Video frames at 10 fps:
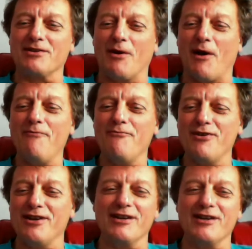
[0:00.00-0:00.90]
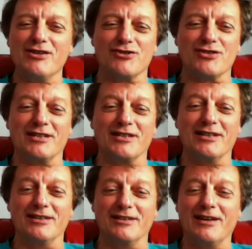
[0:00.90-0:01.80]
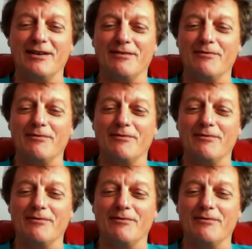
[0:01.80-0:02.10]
interested in what you're doing.